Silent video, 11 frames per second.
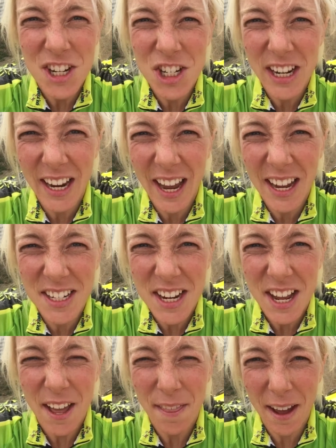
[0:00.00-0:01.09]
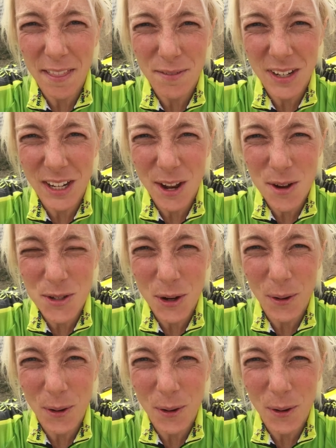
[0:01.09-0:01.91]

check out the other videos